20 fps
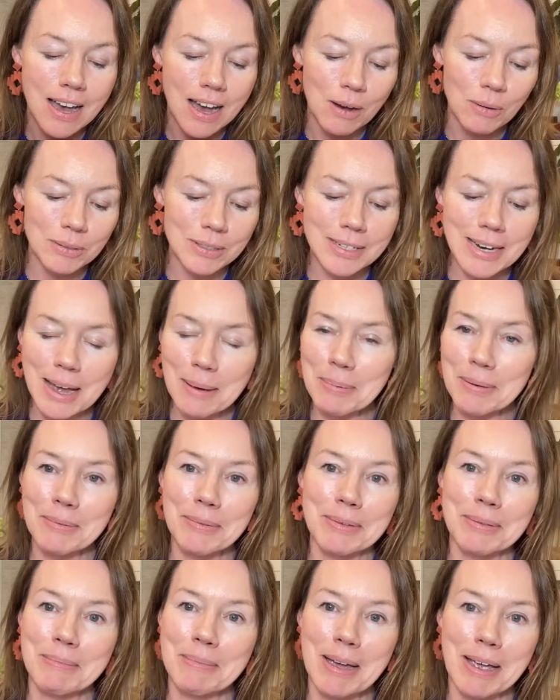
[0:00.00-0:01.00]
I wasn't happy
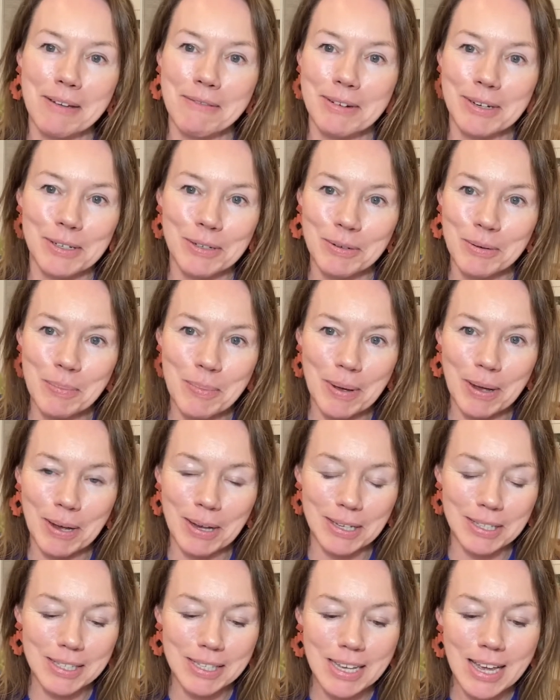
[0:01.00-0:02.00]
with my original
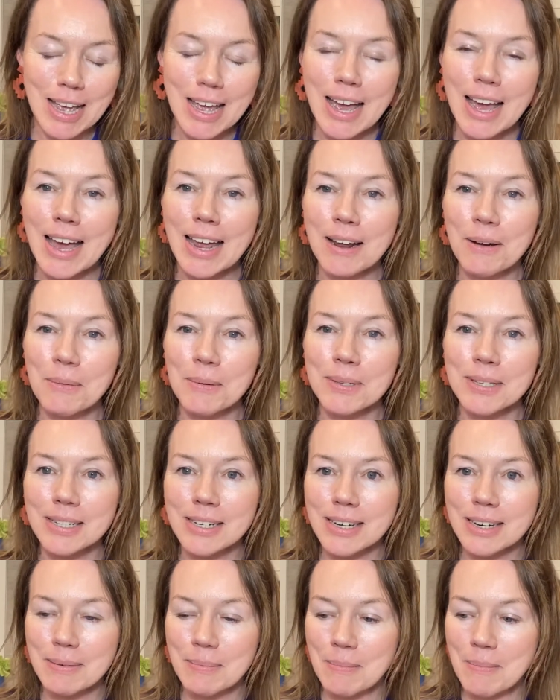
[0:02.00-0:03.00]
birds, and I
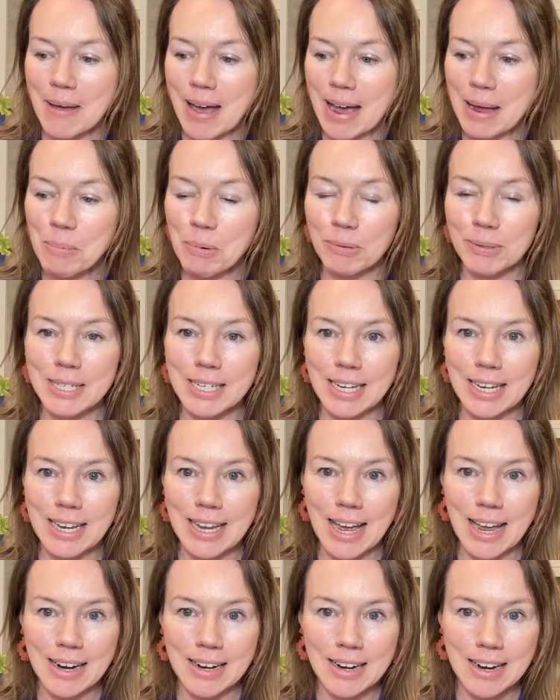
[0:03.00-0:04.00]
wasn't able to
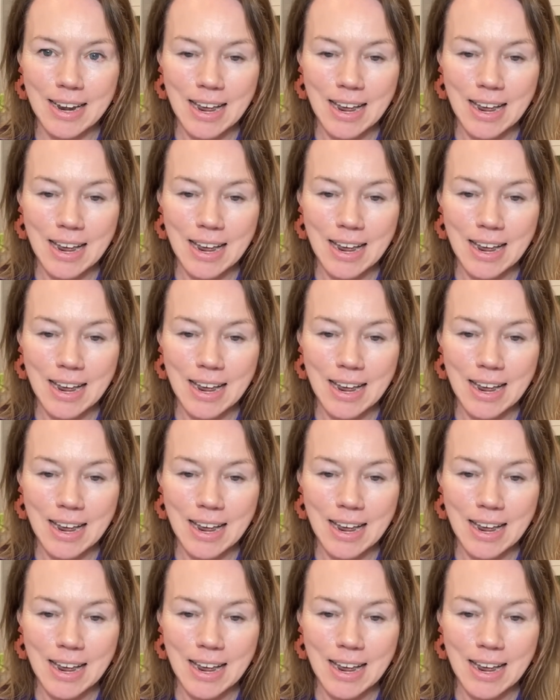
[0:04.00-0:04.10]
get